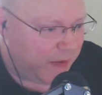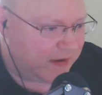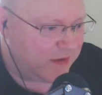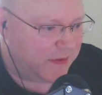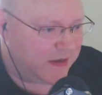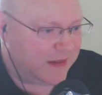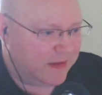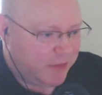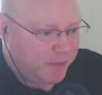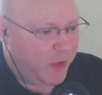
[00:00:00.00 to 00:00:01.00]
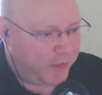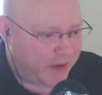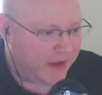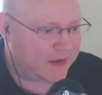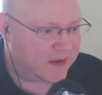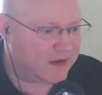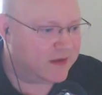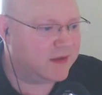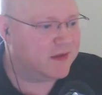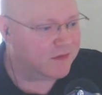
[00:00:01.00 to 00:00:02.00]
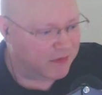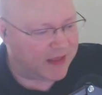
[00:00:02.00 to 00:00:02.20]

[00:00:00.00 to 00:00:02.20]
them in, and they would pop back. Well,